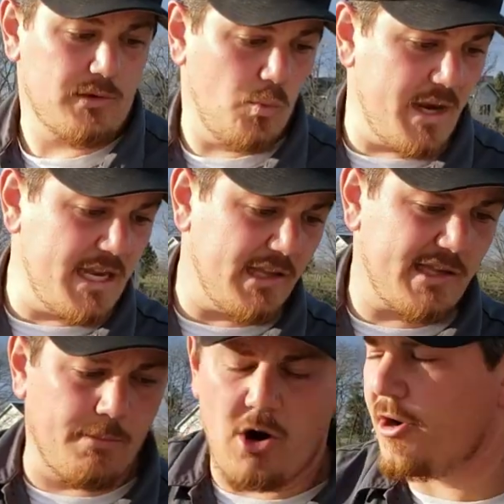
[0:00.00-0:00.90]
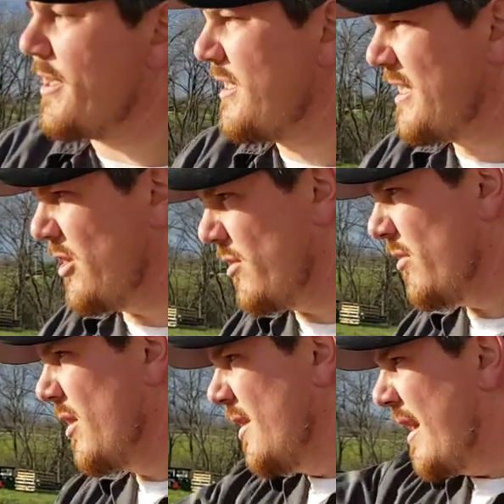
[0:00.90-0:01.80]
We did some markings here
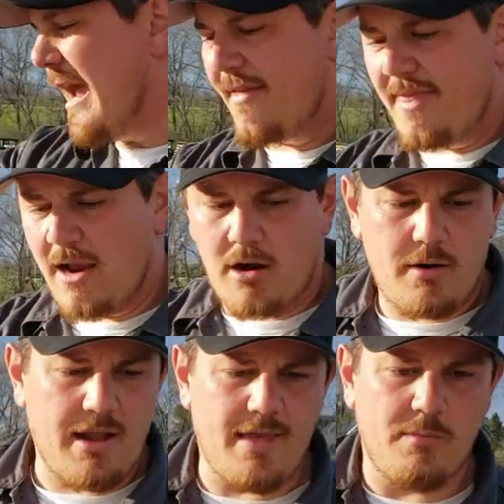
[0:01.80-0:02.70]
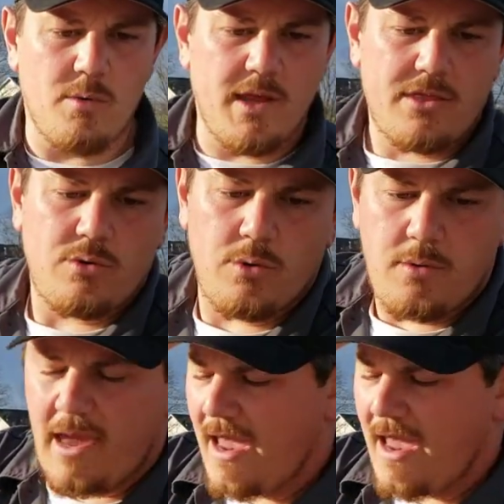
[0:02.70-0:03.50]
and there, and then we went through